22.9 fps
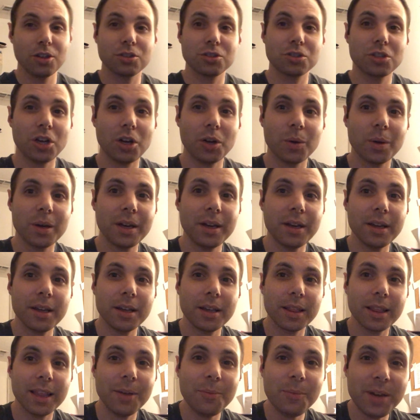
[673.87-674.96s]
So
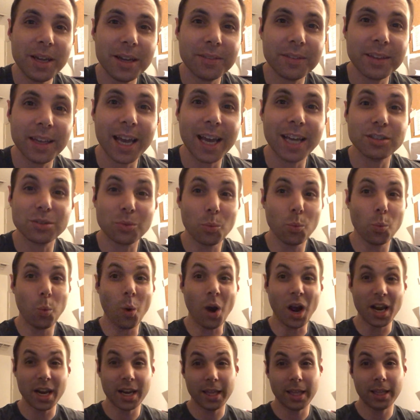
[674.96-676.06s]
then we have to ask,
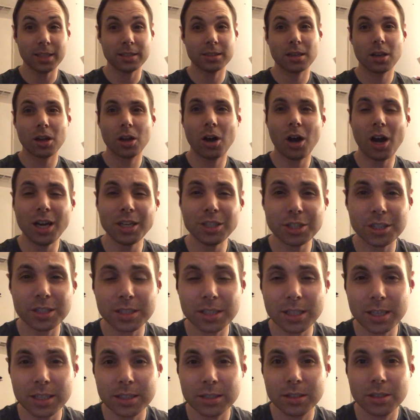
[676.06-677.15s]
what is
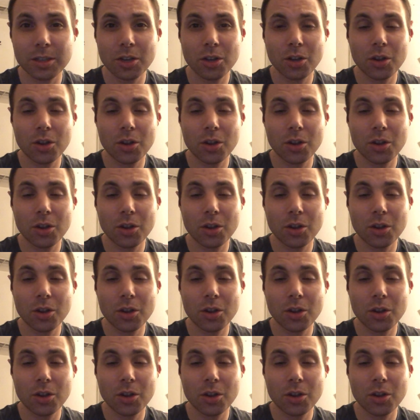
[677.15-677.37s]
consciousness?